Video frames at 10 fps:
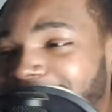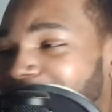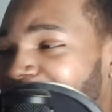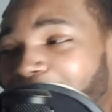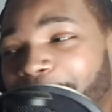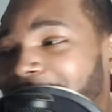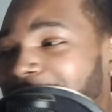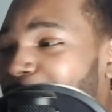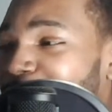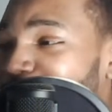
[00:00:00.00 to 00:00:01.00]
If y'all
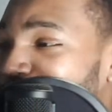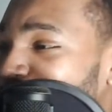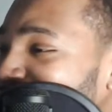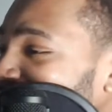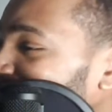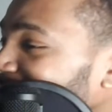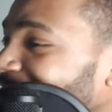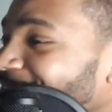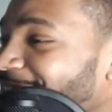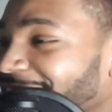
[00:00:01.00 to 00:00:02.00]
paying me a membership for
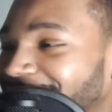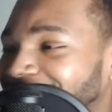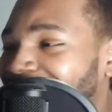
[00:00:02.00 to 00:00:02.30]
doing that, it